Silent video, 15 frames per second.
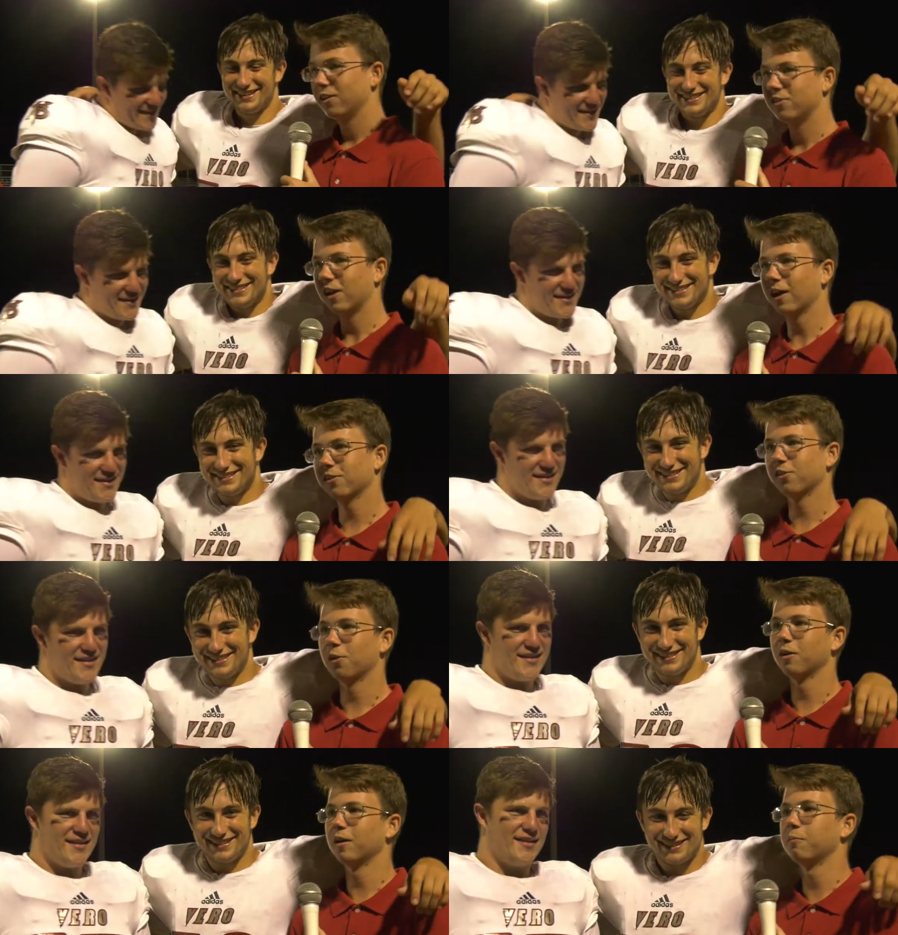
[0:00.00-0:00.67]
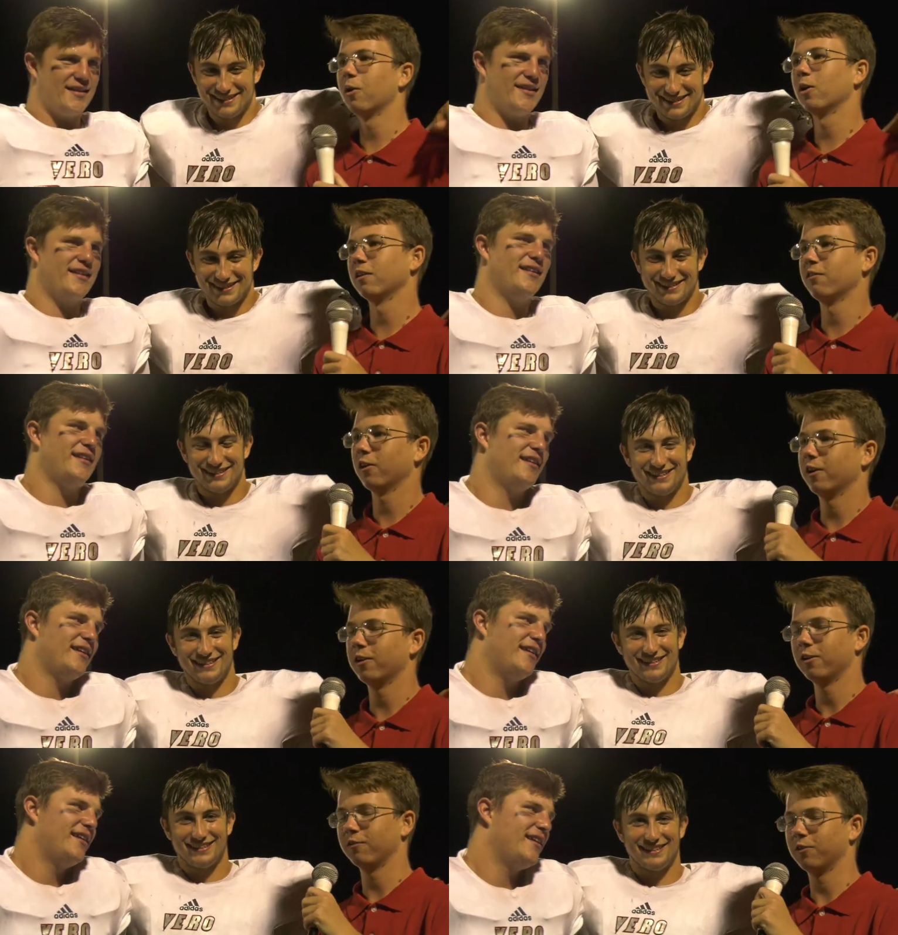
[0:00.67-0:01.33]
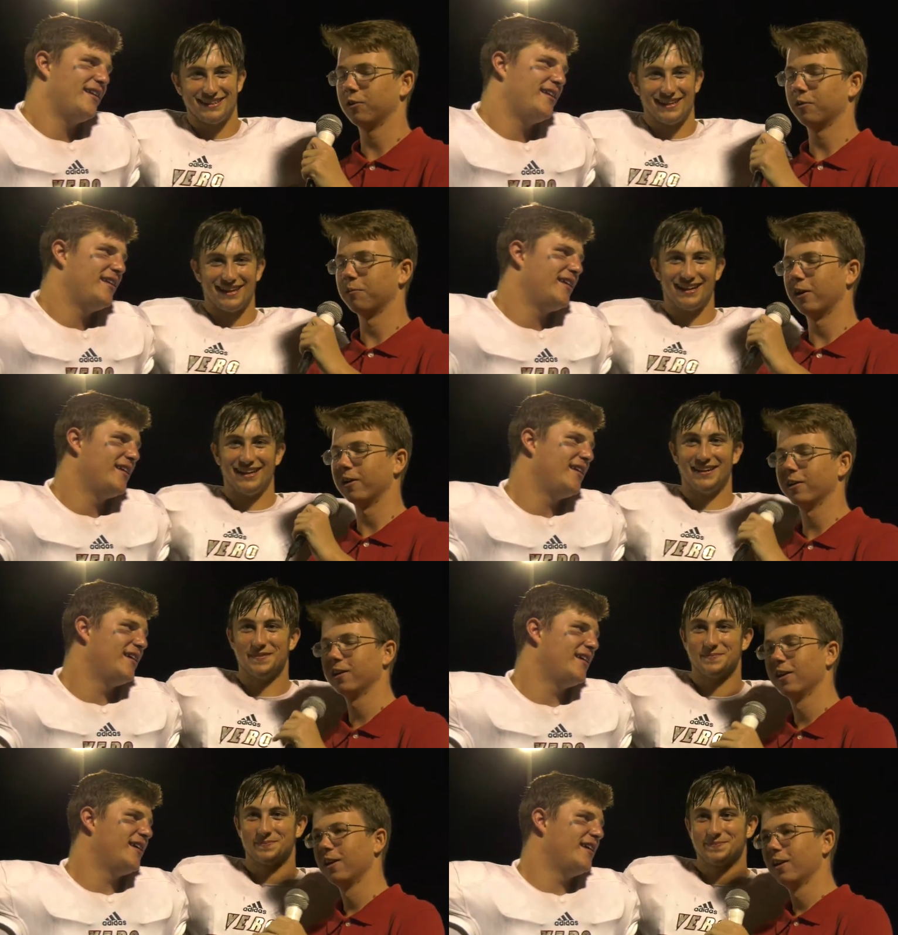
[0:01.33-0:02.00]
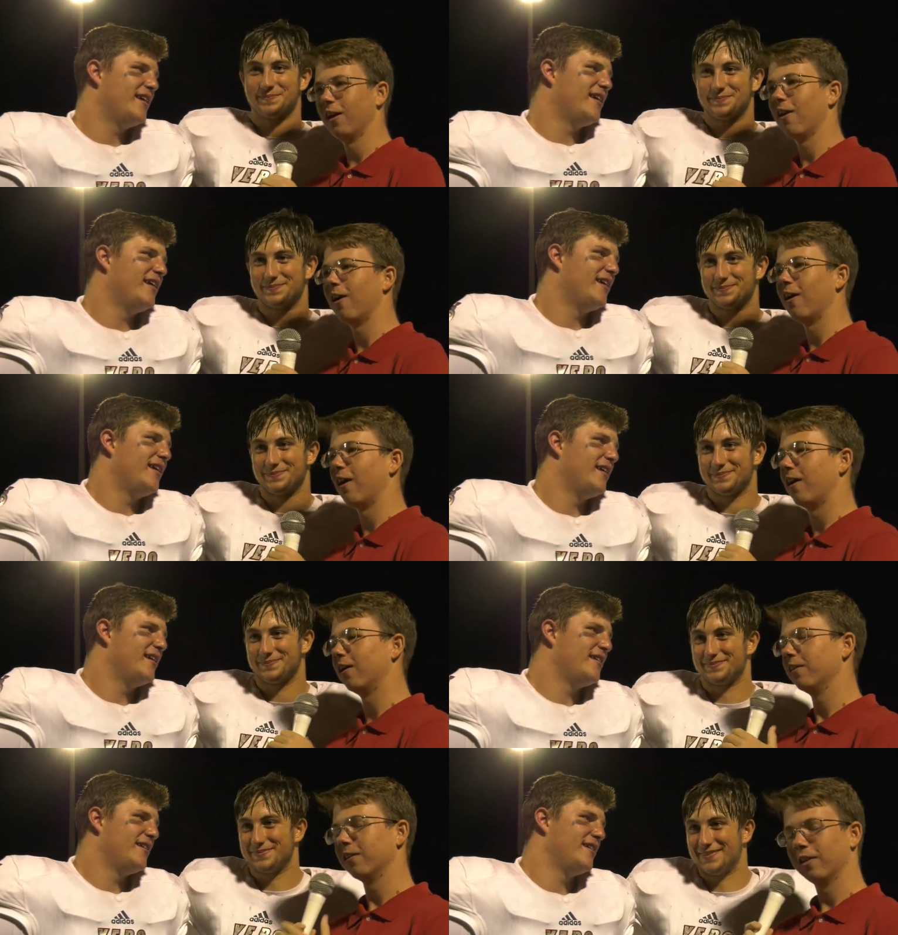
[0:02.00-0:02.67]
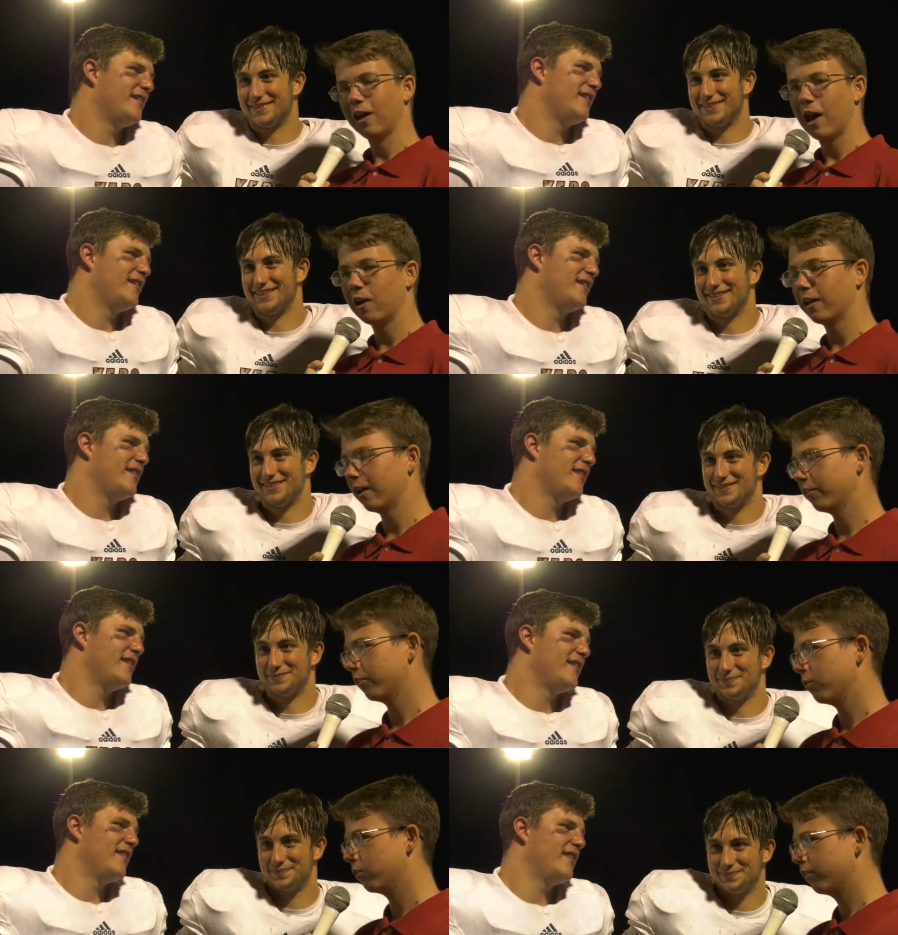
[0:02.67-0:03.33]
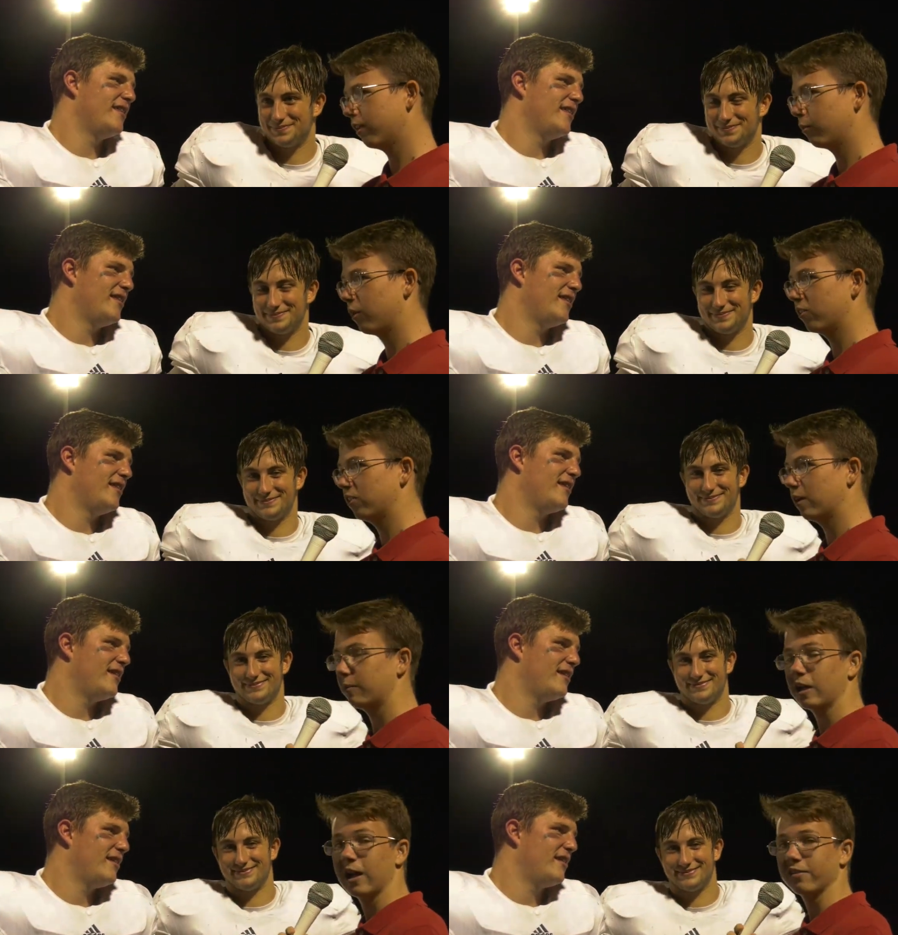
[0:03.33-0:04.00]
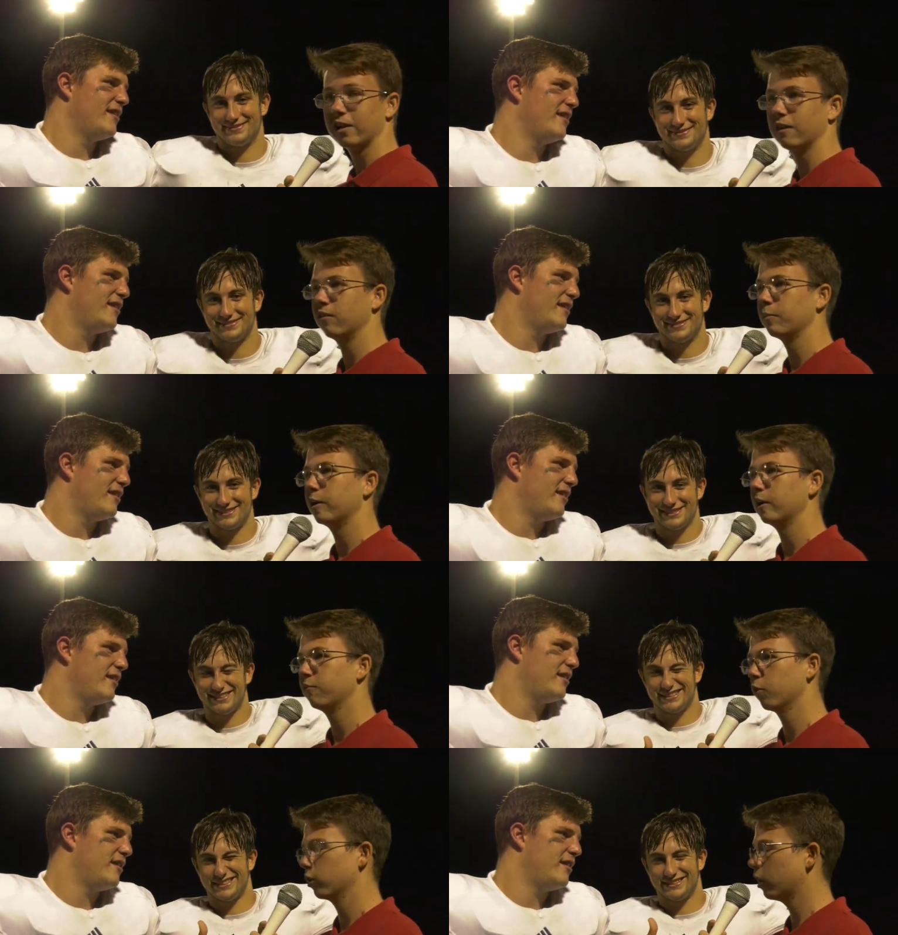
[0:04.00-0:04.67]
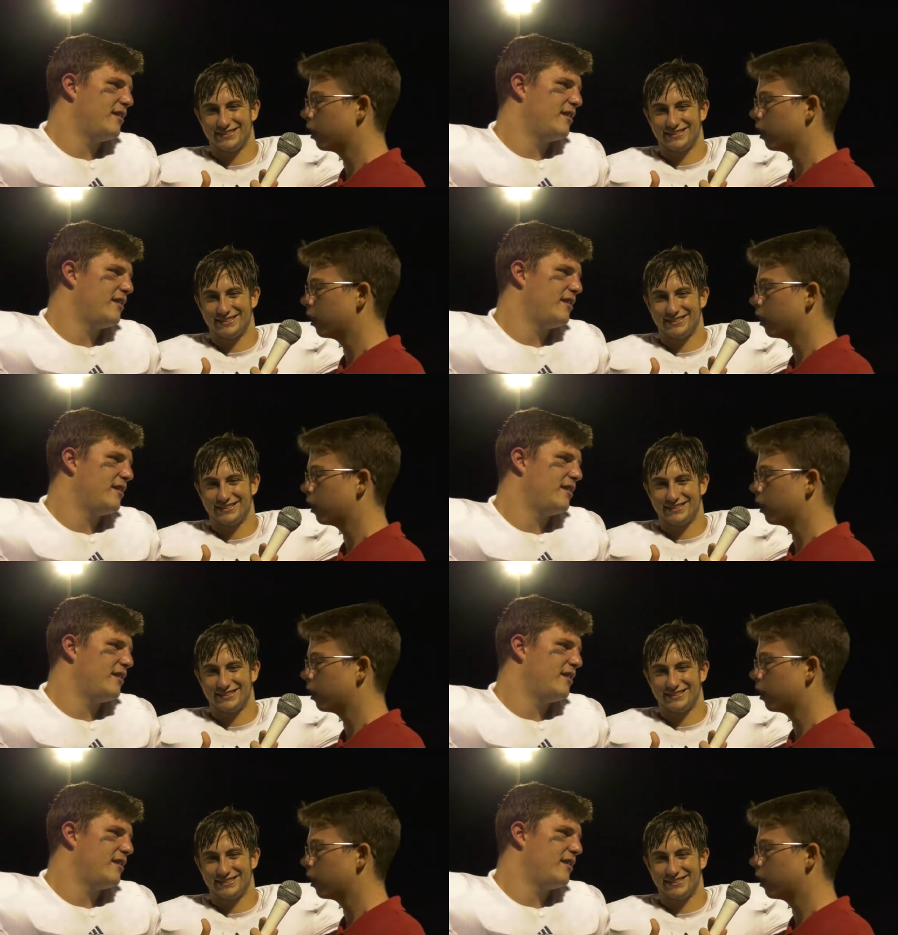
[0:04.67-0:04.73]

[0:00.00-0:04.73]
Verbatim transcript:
Speaker 1: Jack's already part of our interview, but I'll ask you the same question I've been asking everybody. Fort